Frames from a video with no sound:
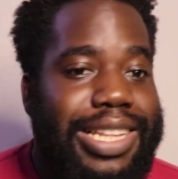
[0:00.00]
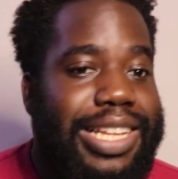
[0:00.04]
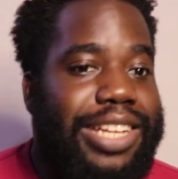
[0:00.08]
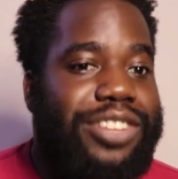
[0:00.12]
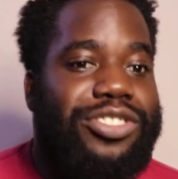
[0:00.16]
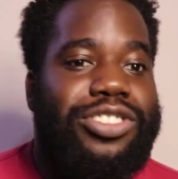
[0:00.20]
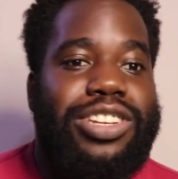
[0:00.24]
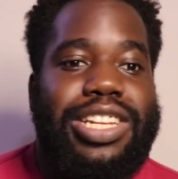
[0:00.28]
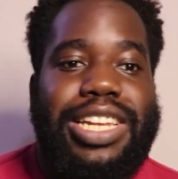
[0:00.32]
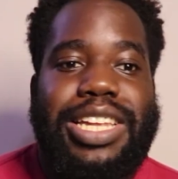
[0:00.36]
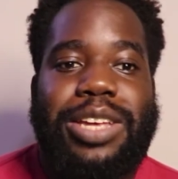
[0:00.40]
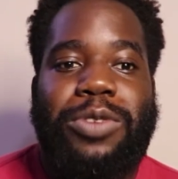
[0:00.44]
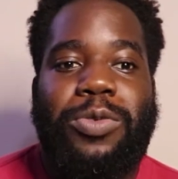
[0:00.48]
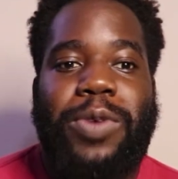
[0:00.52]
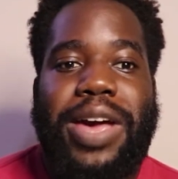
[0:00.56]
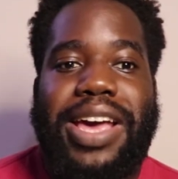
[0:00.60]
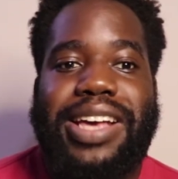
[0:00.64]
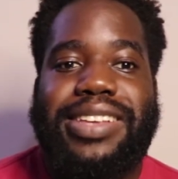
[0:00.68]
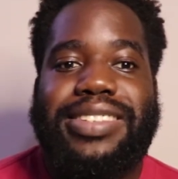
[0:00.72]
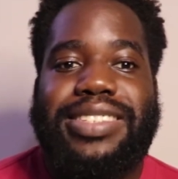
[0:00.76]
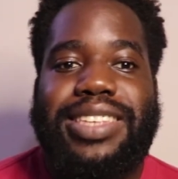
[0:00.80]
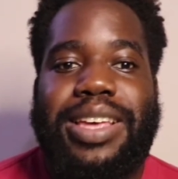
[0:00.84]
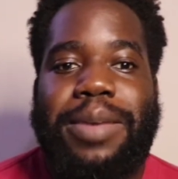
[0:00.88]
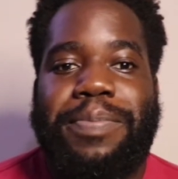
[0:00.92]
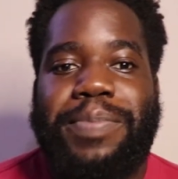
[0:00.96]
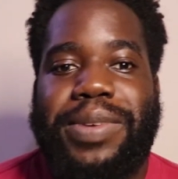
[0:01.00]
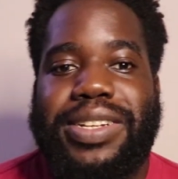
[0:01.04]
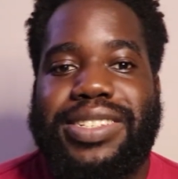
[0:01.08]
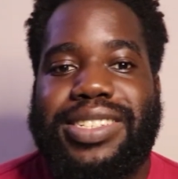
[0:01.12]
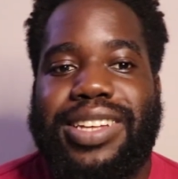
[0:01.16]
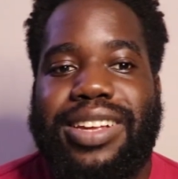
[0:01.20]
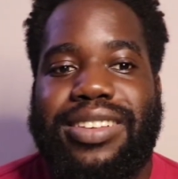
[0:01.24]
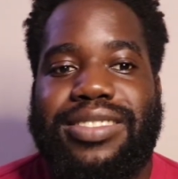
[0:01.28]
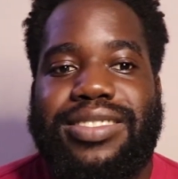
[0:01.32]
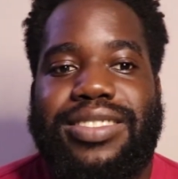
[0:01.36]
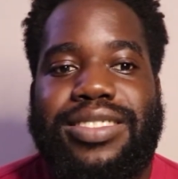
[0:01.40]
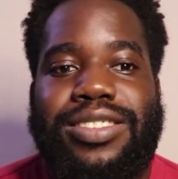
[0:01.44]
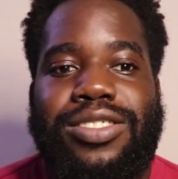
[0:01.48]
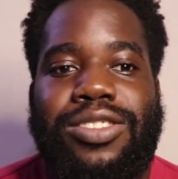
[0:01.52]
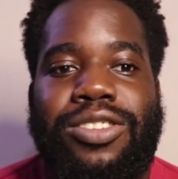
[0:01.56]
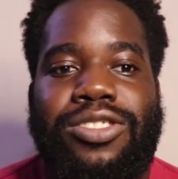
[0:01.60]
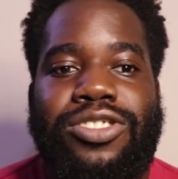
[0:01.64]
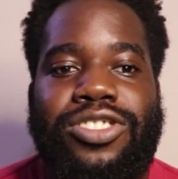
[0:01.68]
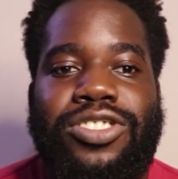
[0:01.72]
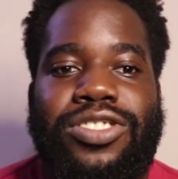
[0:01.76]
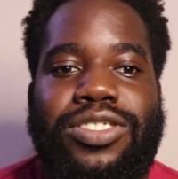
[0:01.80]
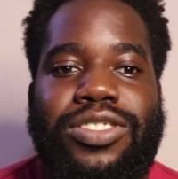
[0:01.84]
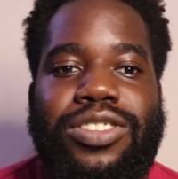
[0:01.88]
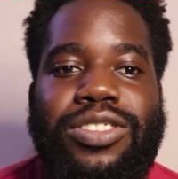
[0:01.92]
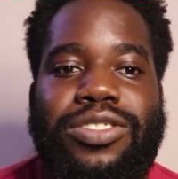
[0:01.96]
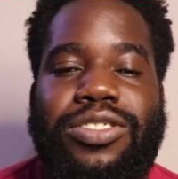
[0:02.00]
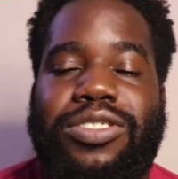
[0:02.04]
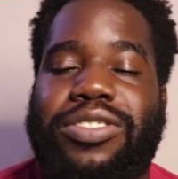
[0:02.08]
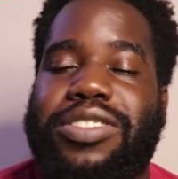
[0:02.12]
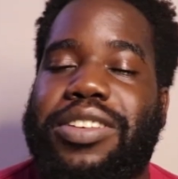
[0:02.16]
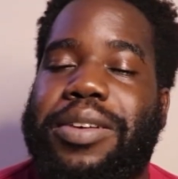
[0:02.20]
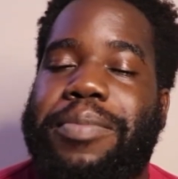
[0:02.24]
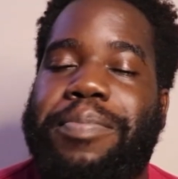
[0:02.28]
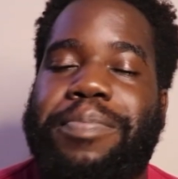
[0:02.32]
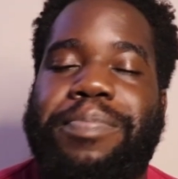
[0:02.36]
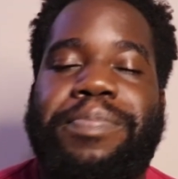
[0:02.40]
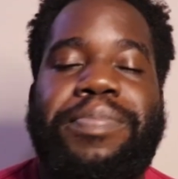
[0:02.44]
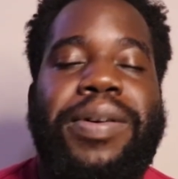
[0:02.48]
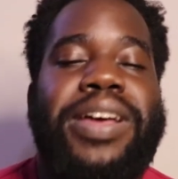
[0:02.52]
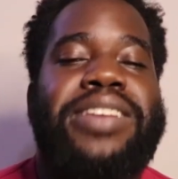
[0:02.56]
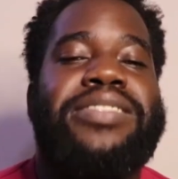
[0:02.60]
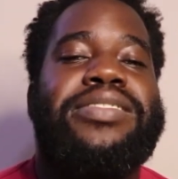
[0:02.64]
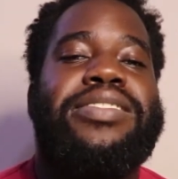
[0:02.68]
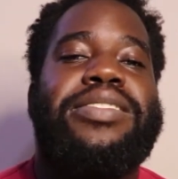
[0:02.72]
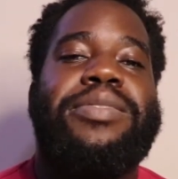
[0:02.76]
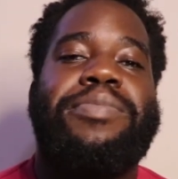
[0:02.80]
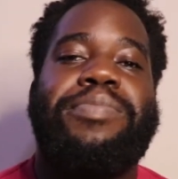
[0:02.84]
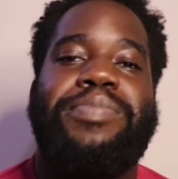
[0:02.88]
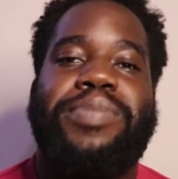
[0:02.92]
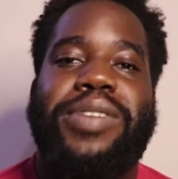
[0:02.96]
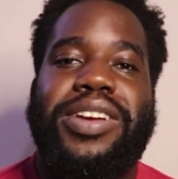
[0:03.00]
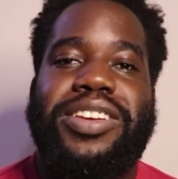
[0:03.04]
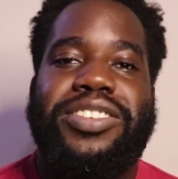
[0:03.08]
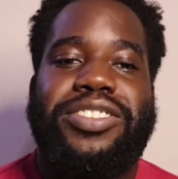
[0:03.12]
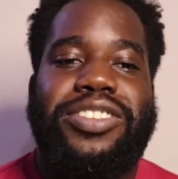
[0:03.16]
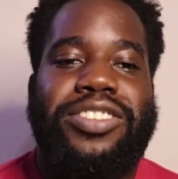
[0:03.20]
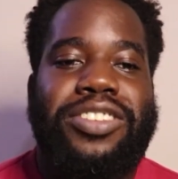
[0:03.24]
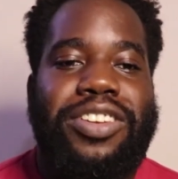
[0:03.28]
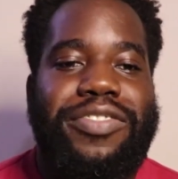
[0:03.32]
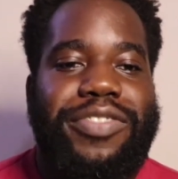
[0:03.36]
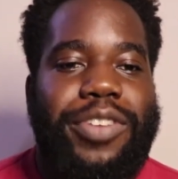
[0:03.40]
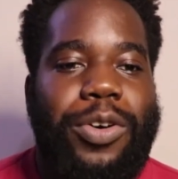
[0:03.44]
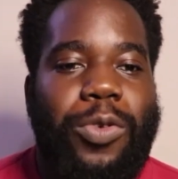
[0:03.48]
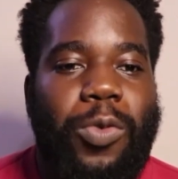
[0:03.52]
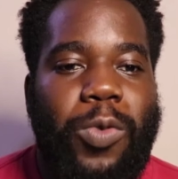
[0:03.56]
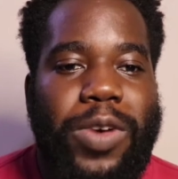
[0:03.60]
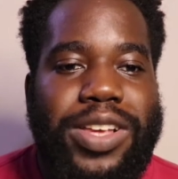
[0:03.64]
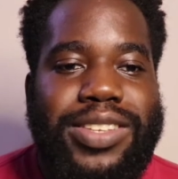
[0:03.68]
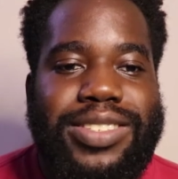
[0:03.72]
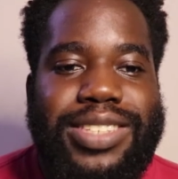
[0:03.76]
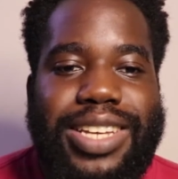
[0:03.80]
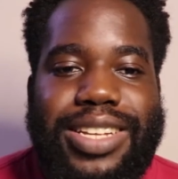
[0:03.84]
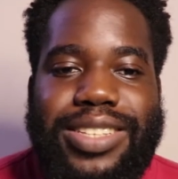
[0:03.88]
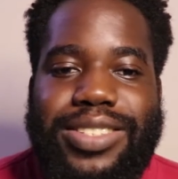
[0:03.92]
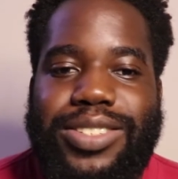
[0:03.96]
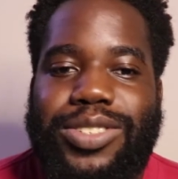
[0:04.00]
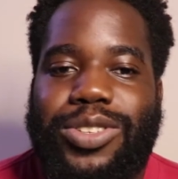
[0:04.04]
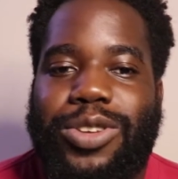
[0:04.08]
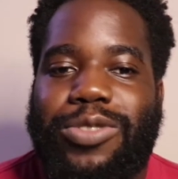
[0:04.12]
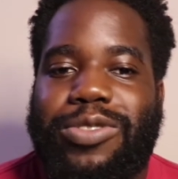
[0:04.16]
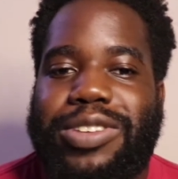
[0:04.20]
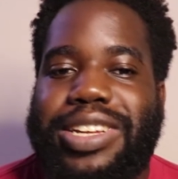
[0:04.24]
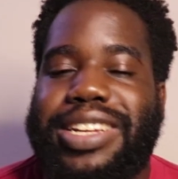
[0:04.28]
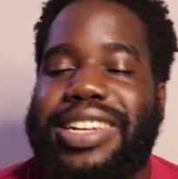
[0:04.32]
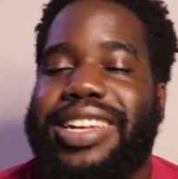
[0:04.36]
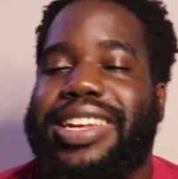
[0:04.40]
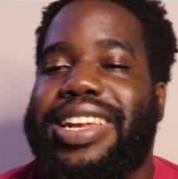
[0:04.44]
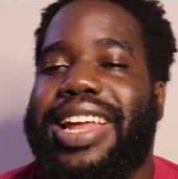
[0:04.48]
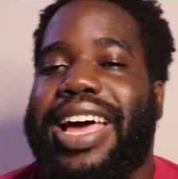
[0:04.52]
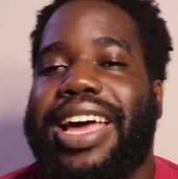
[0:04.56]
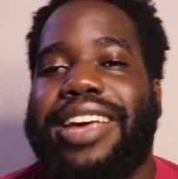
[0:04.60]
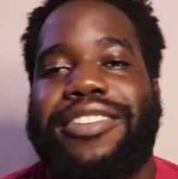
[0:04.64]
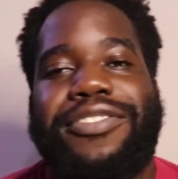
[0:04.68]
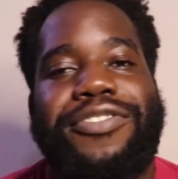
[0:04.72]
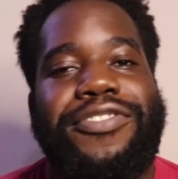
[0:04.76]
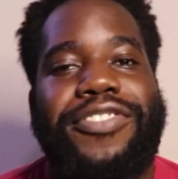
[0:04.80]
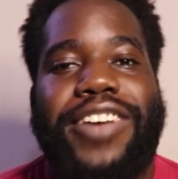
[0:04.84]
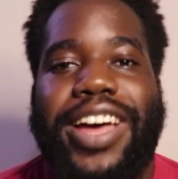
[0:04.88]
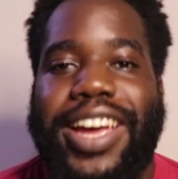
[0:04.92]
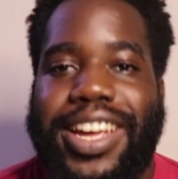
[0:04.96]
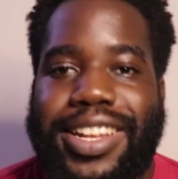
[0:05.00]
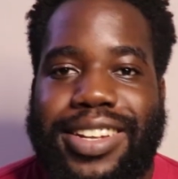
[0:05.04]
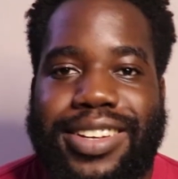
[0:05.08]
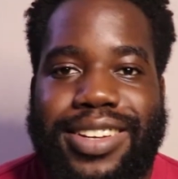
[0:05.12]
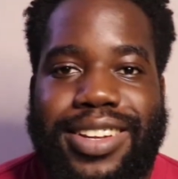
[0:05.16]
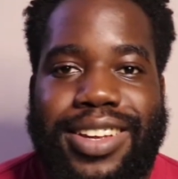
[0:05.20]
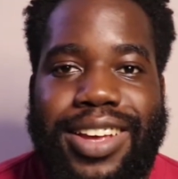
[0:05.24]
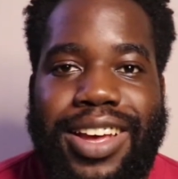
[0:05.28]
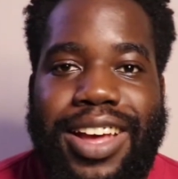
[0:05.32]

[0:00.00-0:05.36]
literally wakes up and tells the soldiers to do their best impression of a West Side Story knife fight.